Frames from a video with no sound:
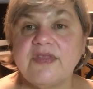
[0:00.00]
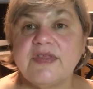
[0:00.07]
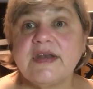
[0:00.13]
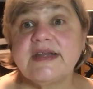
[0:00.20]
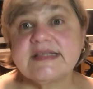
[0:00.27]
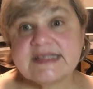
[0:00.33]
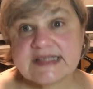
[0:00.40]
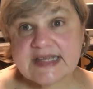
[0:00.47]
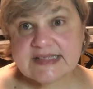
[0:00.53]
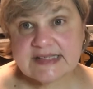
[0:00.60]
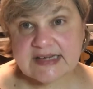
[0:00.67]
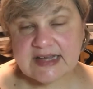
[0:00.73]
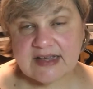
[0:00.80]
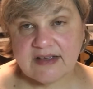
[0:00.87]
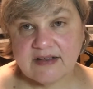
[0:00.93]

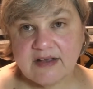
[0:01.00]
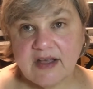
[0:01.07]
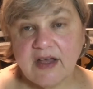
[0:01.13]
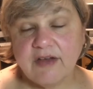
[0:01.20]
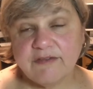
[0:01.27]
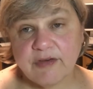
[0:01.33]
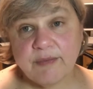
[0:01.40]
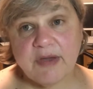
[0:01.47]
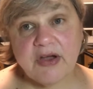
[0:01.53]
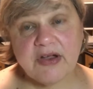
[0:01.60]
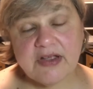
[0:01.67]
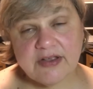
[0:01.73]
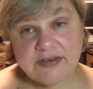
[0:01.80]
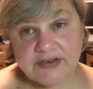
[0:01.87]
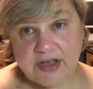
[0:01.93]
necessity for
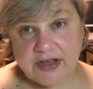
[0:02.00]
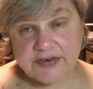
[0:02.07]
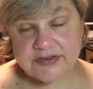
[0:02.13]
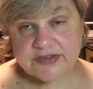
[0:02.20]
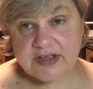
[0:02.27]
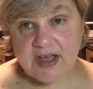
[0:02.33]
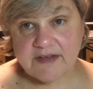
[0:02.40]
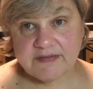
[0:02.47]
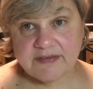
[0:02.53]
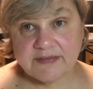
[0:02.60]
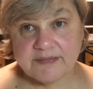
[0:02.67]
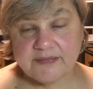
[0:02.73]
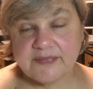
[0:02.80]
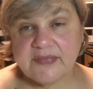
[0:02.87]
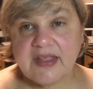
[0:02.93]
marrying your daughters off
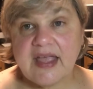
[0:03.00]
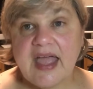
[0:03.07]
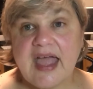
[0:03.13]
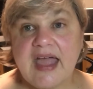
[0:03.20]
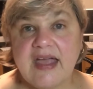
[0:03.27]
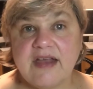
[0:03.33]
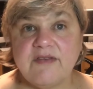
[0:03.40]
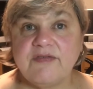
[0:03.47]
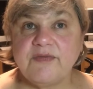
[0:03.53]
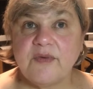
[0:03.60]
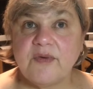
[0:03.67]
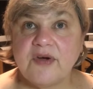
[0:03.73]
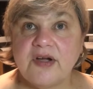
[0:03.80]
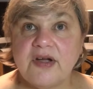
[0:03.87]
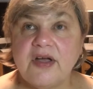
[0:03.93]
and
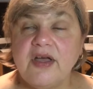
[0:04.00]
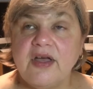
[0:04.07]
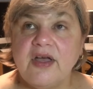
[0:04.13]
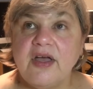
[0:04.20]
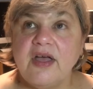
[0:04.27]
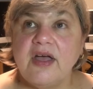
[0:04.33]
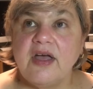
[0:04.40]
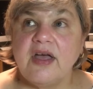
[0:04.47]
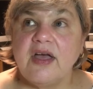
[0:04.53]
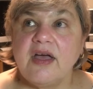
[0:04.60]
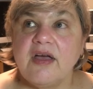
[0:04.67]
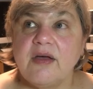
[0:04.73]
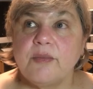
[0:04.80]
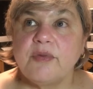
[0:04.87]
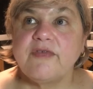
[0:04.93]
for
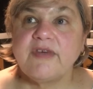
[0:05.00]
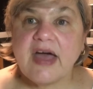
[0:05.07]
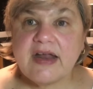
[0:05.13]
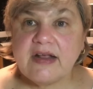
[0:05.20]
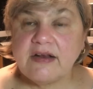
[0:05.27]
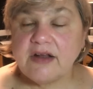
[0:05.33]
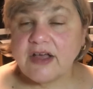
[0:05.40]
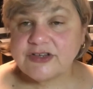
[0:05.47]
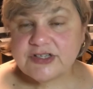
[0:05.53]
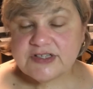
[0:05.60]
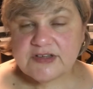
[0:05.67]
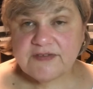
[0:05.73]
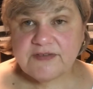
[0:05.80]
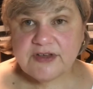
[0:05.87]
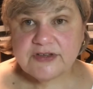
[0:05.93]
providing not
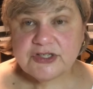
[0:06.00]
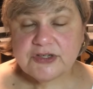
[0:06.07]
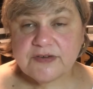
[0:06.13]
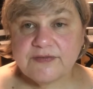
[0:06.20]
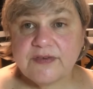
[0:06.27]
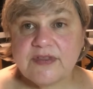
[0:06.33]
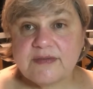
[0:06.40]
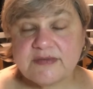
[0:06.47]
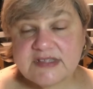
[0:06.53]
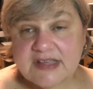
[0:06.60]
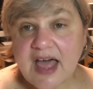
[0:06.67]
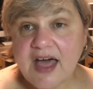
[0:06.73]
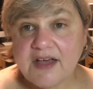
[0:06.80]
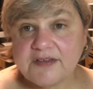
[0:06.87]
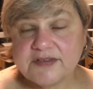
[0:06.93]
just a future for
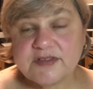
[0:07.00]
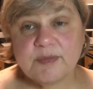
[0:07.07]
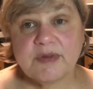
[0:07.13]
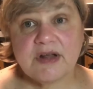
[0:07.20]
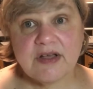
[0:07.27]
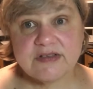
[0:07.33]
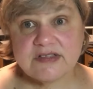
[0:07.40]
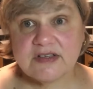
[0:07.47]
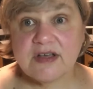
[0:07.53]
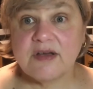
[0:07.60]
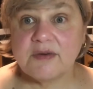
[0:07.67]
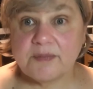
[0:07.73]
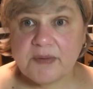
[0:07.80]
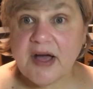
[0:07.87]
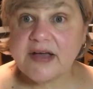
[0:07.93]
themselves, but
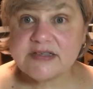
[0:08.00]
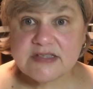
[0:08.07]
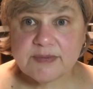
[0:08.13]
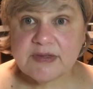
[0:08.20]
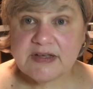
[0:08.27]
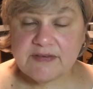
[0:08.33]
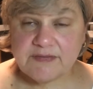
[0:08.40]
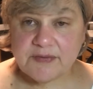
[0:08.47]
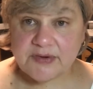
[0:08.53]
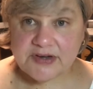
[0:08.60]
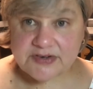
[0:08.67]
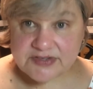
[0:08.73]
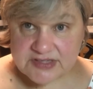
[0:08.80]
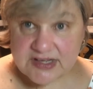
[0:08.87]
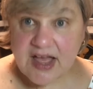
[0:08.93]
also possibly for
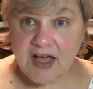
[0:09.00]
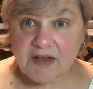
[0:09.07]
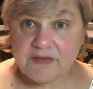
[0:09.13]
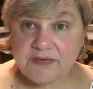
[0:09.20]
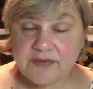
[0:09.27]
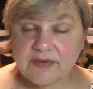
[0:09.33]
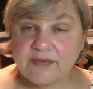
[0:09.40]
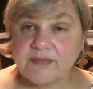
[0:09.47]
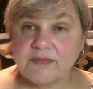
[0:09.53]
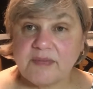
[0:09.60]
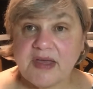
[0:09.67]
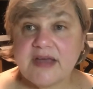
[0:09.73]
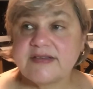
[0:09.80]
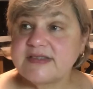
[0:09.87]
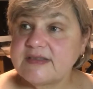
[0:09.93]
yourself,
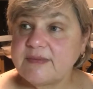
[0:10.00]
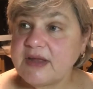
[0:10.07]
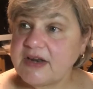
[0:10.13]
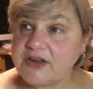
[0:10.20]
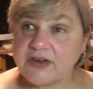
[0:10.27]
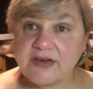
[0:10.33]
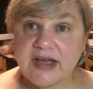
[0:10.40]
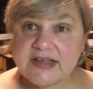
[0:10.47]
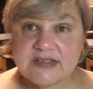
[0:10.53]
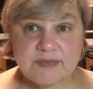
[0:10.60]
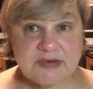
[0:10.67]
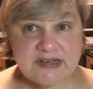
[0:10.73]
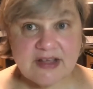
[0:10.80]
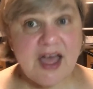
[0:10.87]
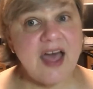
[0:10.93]
because the minute your
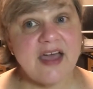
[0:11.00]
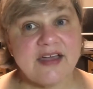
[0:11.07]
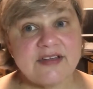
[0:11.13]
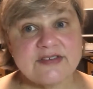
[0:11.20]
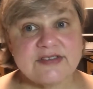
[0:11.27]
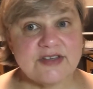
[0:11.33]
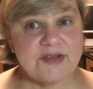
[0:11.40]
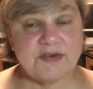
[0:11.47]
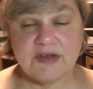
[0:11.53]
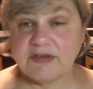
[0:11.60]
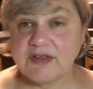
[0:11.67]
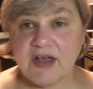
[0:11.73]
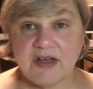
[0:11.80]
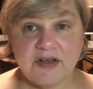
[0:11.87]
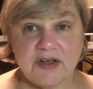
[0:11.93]
husband dies, you no
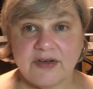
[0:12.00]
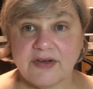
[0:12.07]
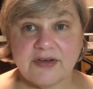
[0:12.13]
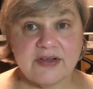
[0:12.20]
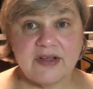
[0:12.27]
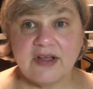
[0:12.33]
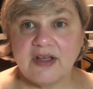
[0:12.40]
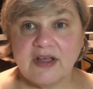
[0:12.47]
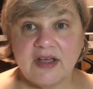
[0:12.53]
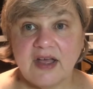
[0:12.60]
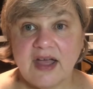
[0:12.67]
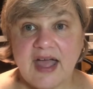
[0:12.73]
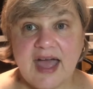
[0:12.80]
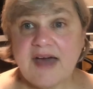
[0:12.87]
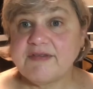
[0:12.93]
longer
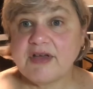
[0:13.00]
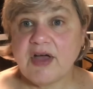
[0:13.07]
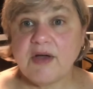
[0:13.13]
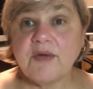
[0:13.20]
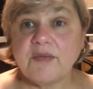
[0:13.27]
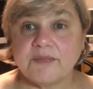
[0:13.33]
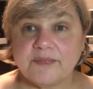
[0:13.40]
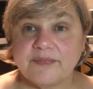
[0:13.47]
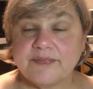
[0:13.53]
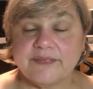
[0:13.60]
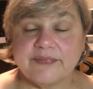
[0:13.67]
have a home,